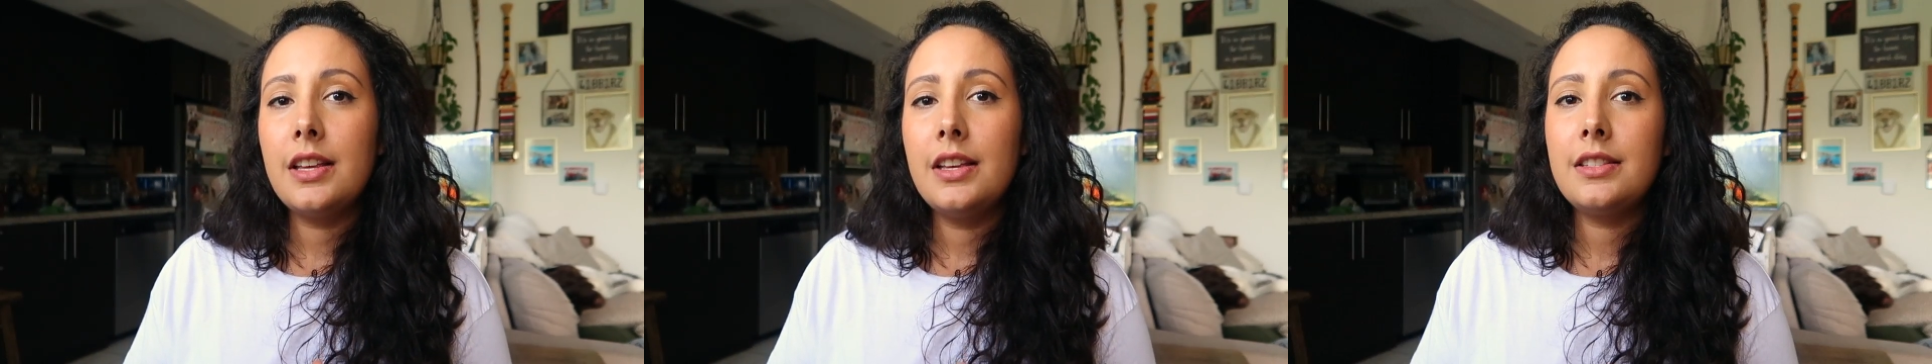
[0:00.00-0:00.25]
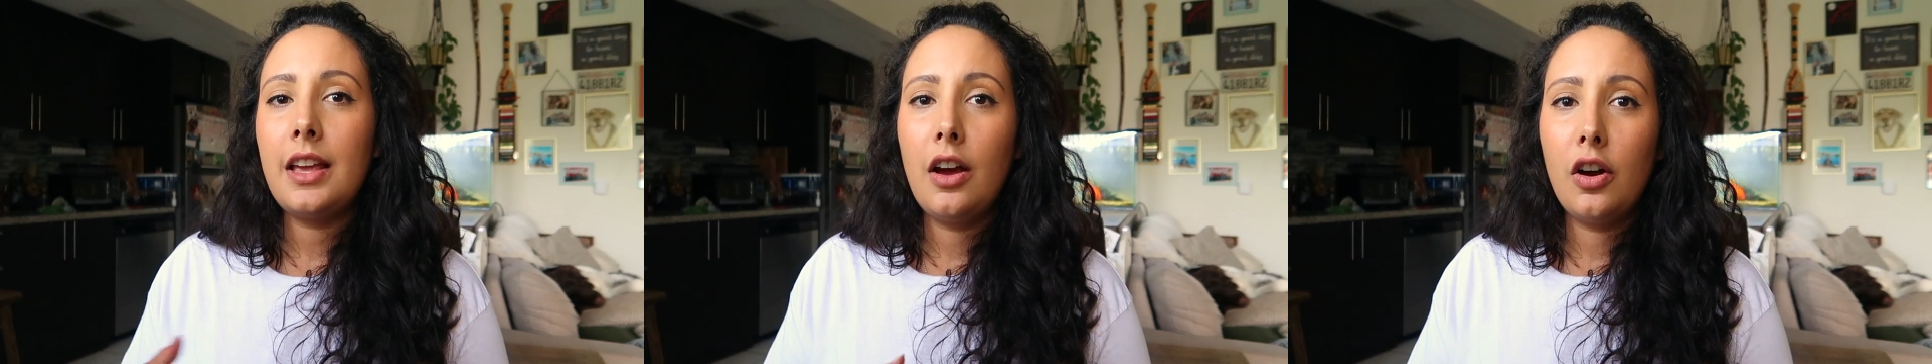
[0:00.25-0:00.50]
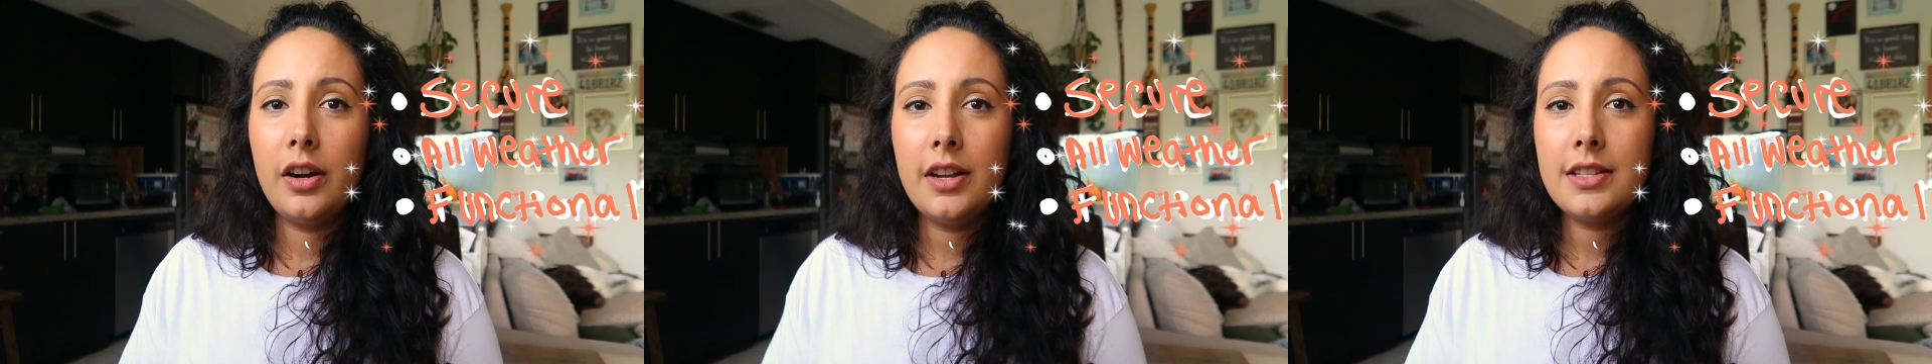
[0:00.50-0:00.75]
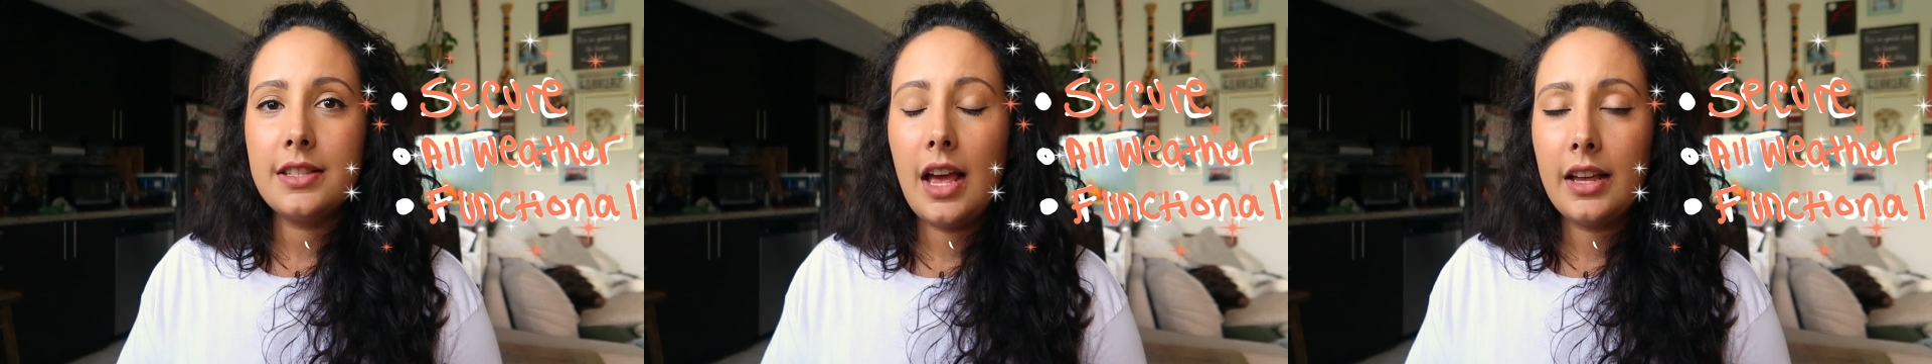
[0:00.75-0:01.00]
is a
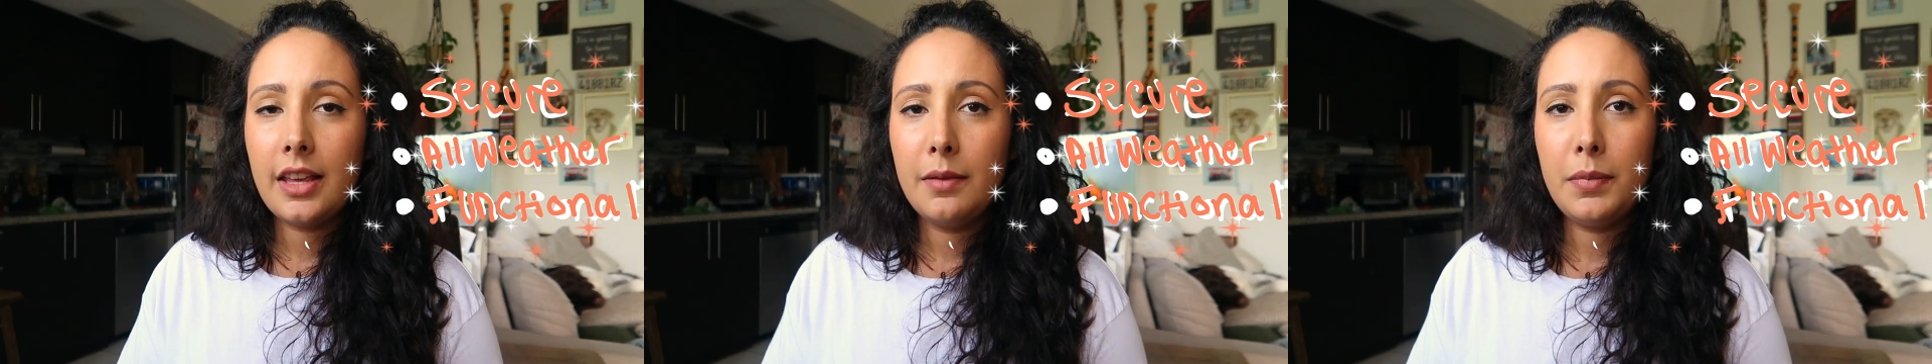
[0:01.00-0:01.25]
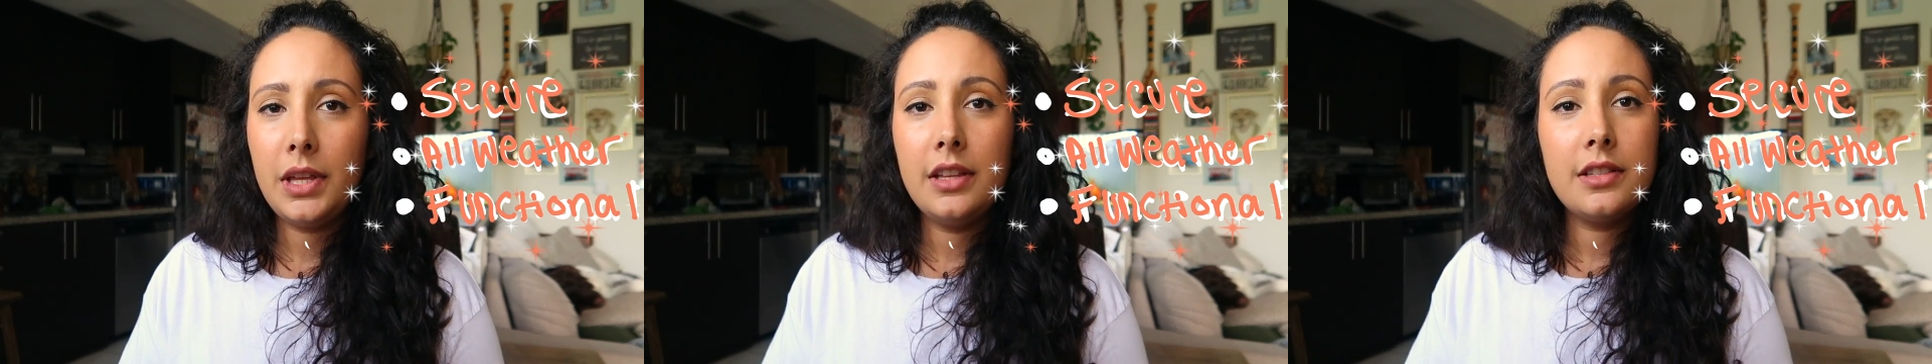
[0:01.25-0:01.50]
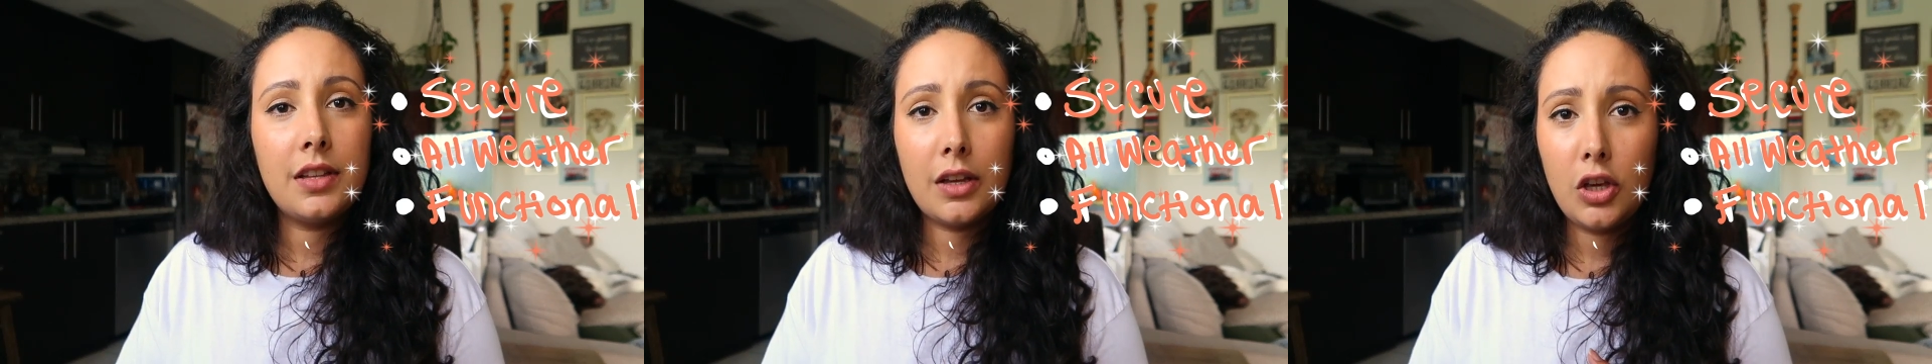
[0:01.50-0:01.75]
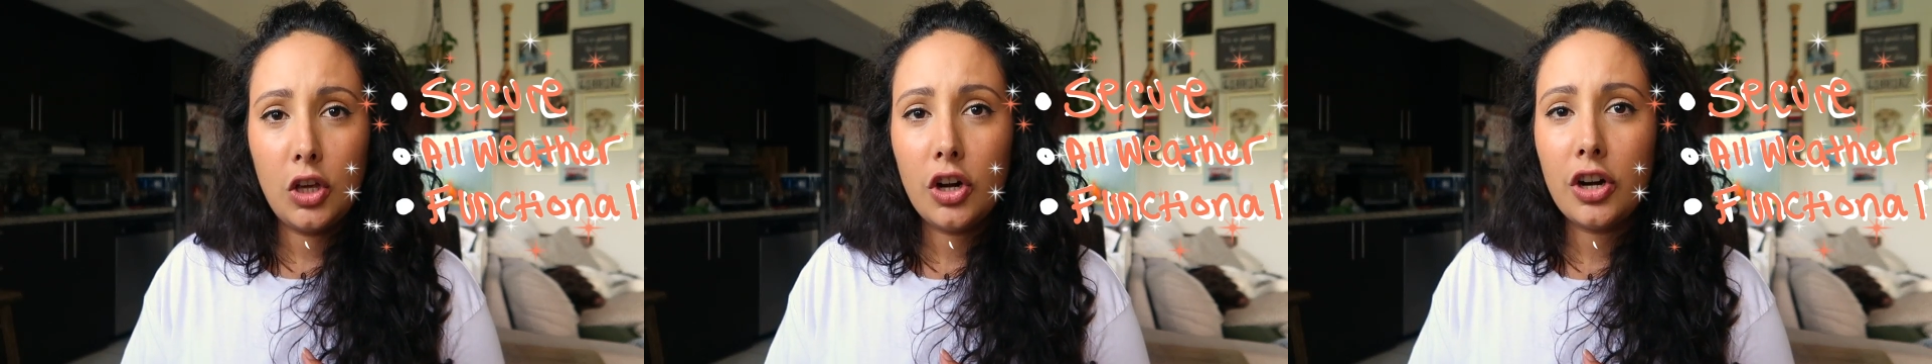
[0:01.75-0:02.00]
harness that can be
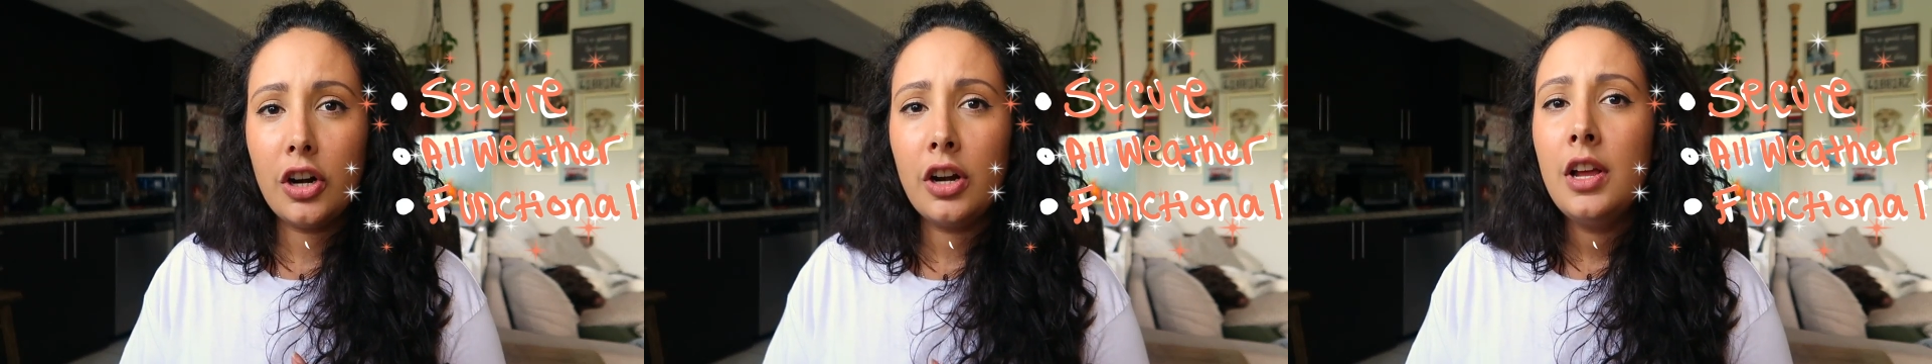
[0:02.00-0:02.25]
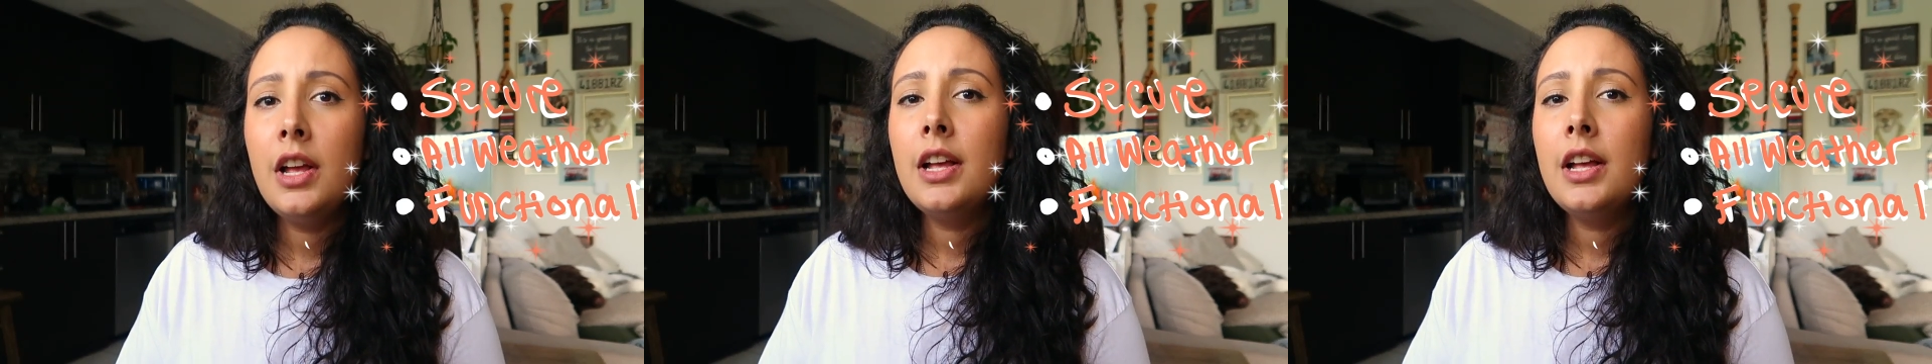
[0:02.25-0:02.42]
secure,